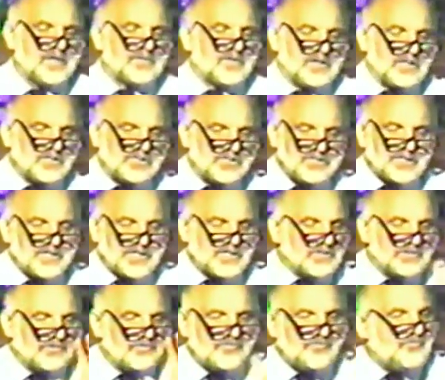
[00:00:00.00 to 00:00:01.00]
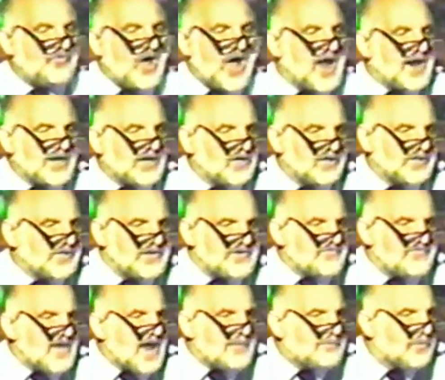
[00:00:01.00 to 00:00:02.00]
that is near to final
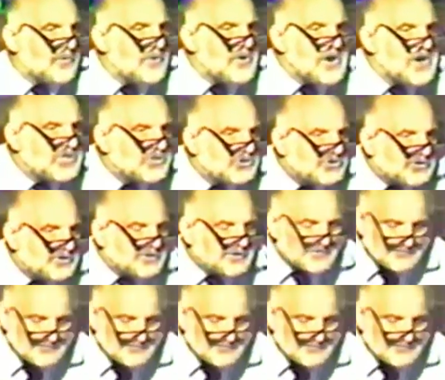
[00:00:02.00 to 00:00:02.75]
evaporation.